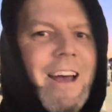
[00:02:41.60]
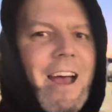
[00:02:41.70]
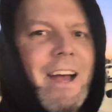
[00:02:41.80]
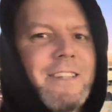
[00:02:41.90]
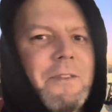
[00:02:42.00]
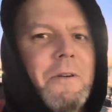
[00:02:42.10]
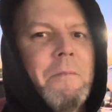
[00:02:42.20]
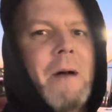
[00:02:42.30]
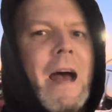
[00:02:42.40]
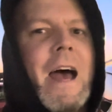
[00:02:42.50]
as I
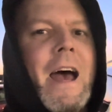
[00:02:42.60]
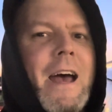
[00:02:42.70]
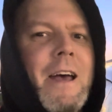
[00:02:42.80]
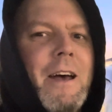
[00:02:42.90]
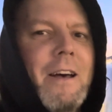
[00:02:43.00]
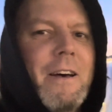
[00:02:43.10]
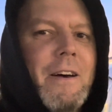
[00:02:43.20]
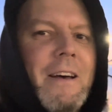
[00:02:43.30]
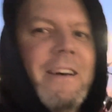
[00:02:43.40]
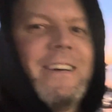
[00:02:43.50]
went by,
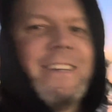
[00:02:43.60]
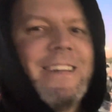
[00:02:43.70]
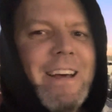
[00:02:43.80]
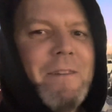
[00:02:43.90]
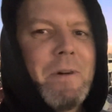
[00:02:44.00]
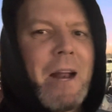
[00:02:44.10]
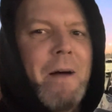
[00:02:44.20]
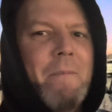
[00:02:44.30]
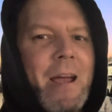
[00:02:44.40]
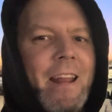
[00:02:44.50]
but I
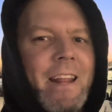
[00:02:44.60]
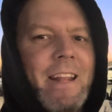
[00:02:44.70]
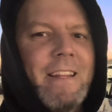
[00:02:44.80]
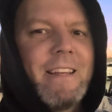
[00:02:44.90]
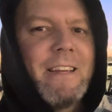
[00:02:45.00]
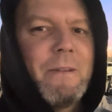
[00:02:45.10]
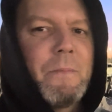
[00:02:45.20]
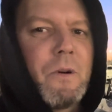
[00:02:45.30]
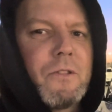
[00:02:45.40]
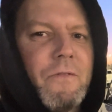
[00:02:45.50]
made it.
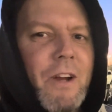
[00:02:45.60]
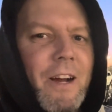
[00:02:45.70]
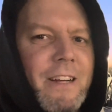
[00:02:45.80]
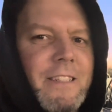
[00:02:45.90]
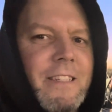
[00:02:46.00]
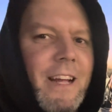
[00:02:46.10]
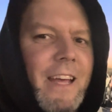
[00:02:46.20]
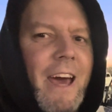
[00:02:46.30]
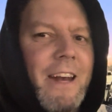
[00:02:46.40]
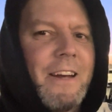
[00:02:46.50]
Perseverance, and I
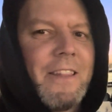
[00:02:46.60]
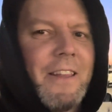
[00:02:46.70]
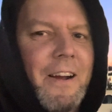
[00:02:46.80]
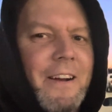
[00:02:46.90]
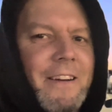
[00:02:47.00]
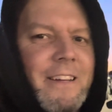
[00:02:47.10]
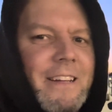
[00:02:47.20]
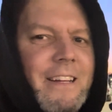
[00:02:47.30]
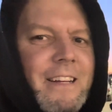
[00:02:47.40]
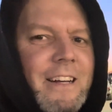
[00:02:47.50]
got it in there.
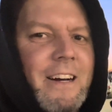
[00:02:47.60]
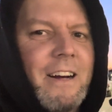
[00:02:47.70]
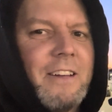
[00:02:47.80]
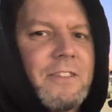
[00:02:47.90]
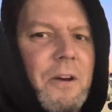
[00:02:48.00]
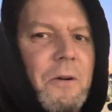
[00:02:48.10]
All right, let's go